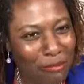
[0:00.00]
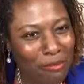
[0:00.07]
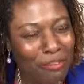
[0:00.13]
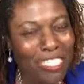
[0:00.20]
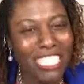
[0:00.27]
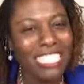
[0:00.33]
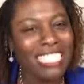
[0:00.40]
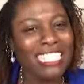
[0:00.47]

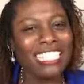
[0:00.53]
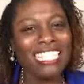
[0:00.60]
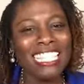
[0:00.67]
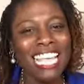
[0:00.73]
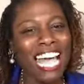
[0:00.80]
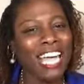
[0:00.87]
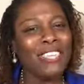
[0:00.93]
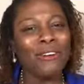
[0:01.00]
This is
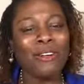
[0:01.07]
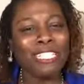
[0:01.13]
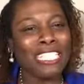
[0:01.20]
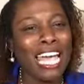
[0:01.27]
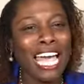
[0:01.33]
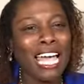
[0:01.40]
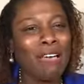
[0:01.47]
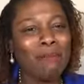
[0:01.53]
not your
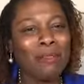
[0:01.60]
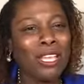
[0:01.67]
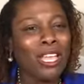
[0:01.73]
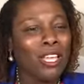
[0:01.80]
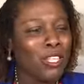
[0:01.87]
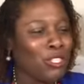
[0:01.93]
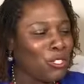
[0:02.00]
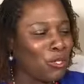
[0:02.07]
time
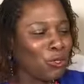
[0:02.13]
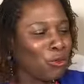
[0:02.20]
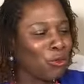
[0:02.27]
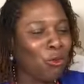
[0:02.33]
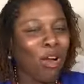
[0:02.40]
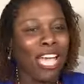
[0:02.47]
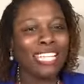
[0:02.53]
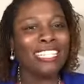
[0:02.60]
to
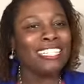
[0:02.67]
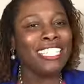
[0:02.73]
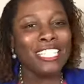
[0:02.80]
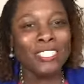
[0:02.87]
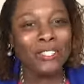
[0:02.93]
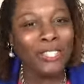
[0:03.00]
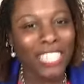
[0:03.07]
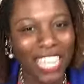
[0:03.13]
write a
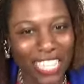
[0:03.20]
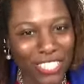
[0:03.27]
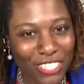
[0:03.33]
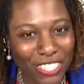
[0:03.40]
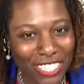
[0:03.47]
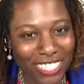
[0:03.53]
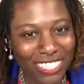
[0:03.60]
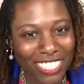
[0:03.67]

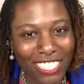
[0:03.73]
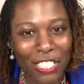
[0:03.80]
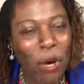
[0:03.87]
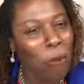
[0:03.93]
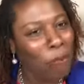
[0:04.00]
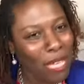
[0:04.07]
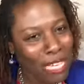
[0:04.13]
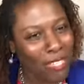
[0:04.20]
dissertation.
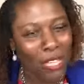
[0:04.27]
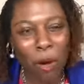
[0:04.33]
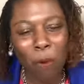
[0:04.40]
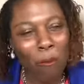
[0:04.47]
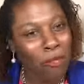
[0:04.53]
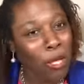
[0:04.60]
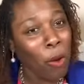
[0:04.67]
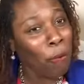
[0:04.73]
Don't be
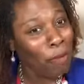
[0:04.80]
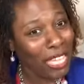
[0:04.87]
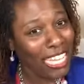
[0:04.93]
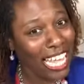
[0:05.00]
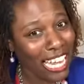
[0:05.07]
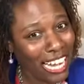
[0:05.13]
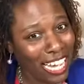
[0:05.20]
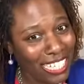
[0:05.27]

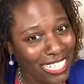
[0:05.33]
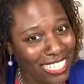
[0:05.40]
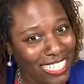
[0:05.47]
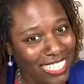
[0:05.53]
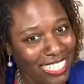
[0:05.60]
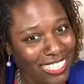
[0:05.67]
that honest.